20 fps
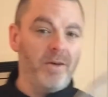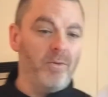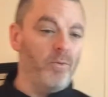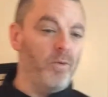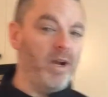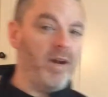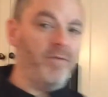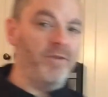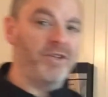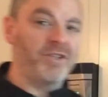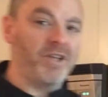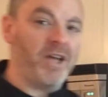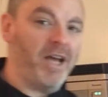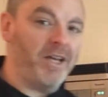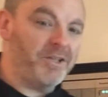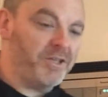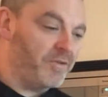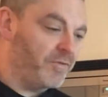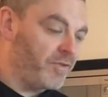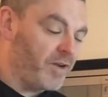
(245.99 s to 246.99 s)
Whatever
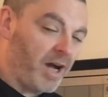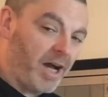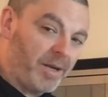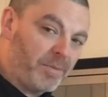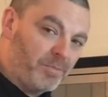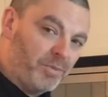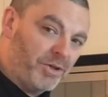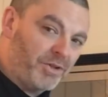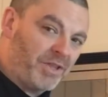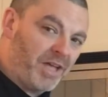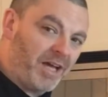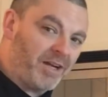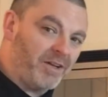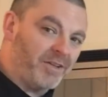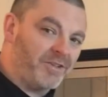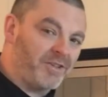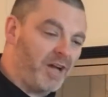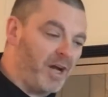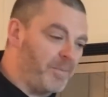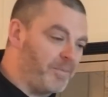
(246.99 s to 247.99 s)
size you've got, put that
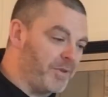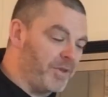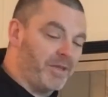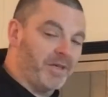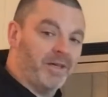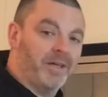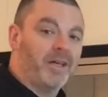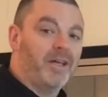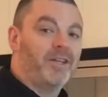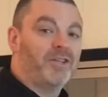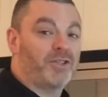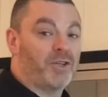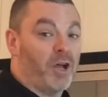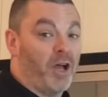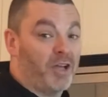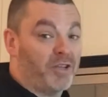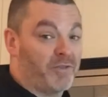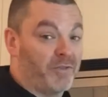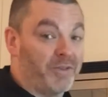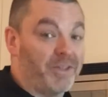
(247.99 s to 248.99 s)
on top of the
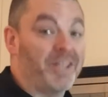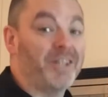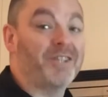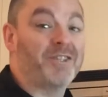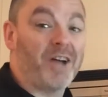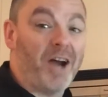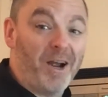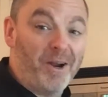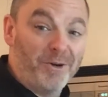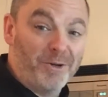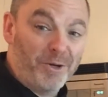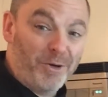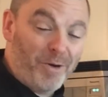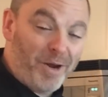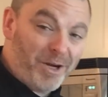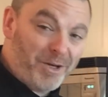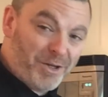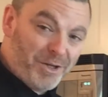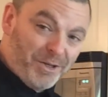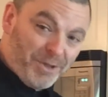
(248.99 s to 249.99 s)
sauce for the entire
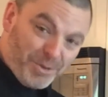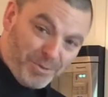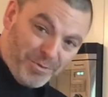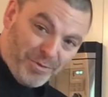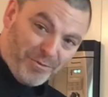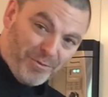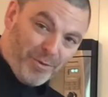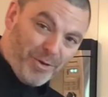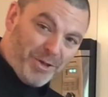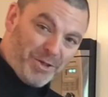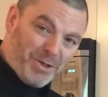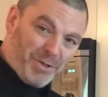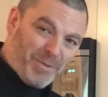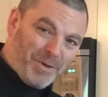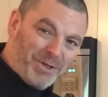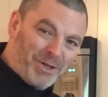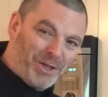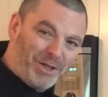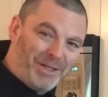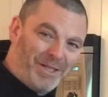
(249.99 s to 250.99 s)
duration to avoid too
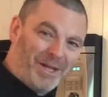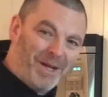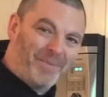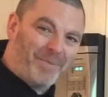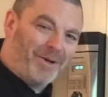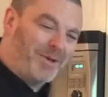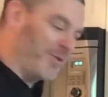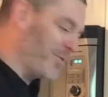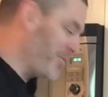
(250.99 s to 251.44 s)
much cleanup on